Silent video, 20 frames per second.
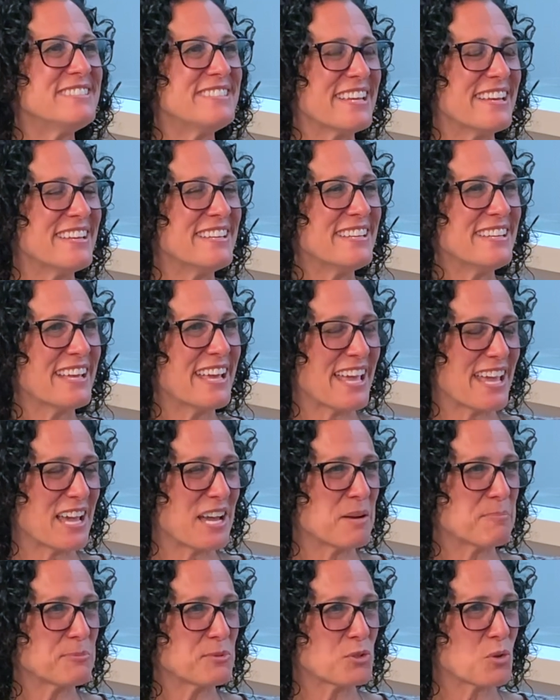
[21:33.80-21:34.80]
dating
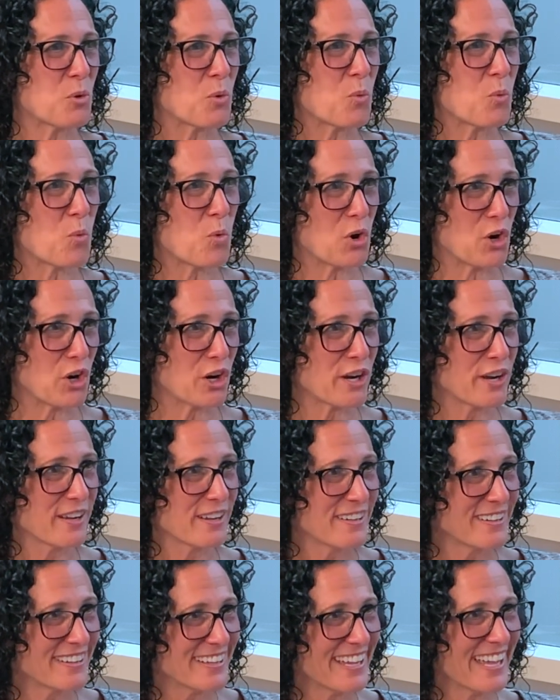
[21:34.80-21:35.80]
apps work? Yeah.